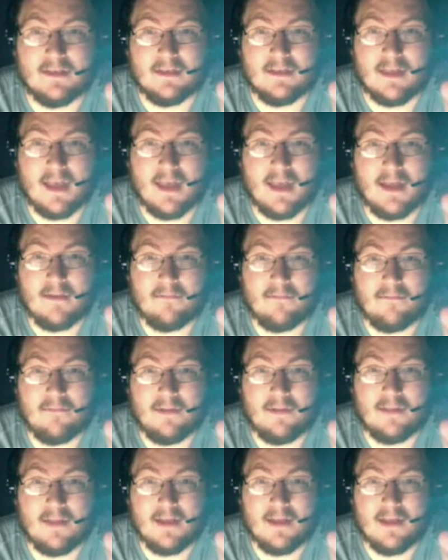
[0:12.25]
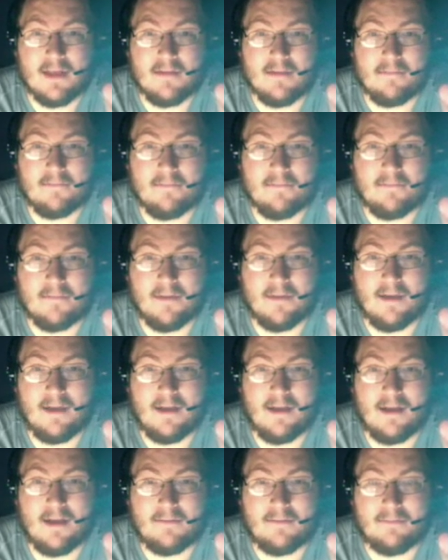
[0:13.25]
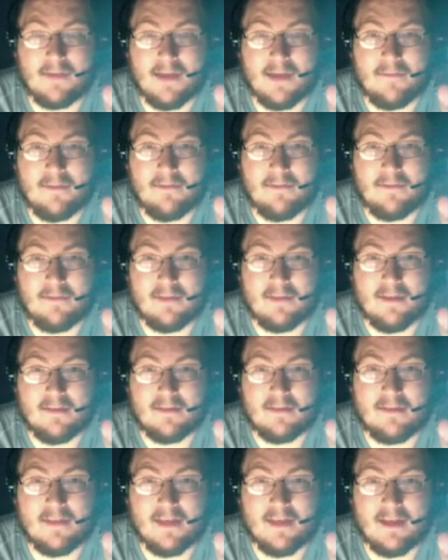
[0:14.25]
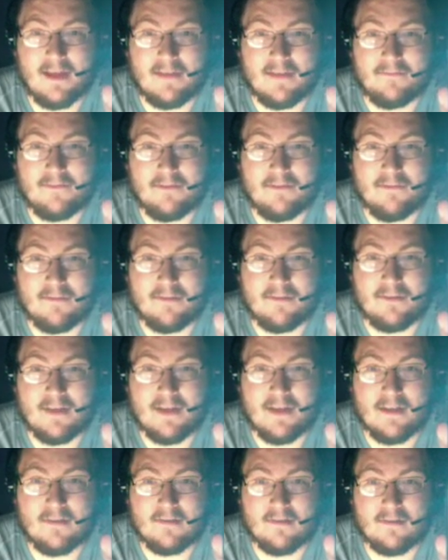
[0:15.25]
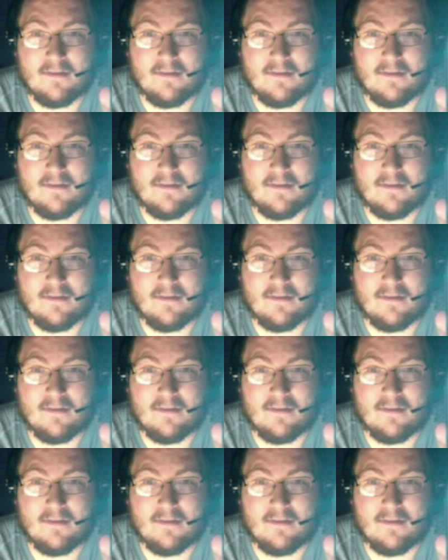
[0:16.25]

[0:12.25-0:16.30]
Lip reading: And with the upcoming release of the iPhone 6,